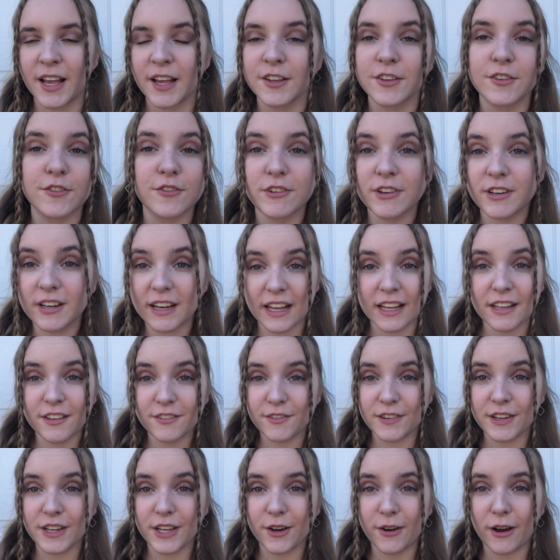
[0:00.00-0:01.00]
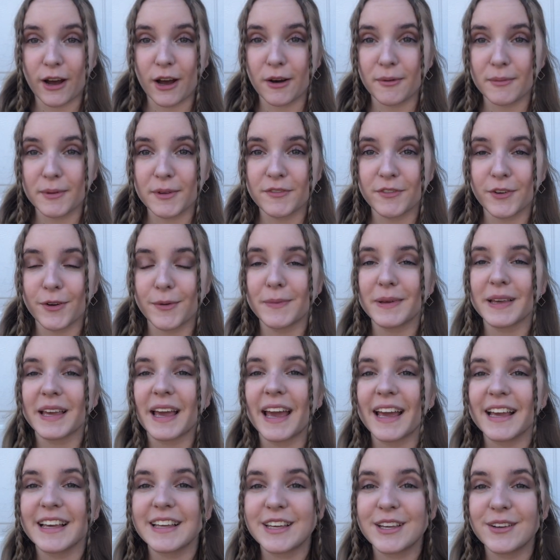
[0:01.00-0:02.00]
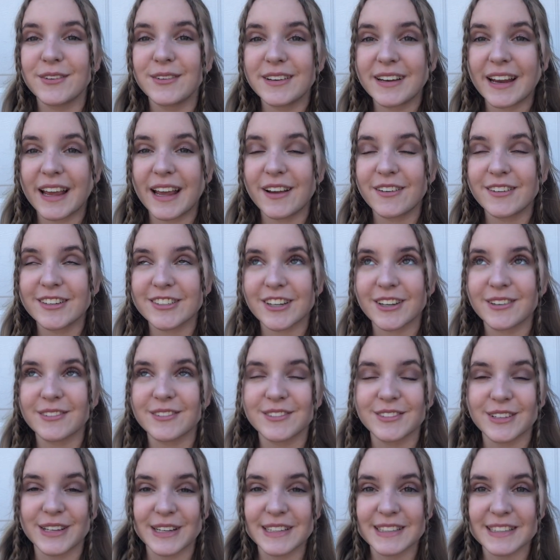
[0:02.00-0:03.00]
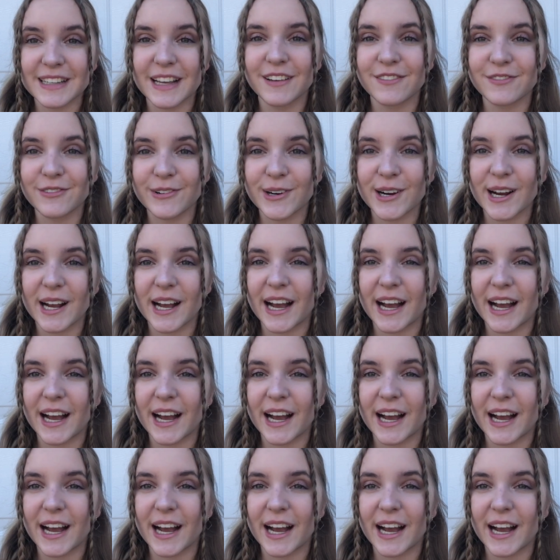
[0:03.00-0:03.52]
So for today's video, I'll be filming a Q&A, which I'm so excited for.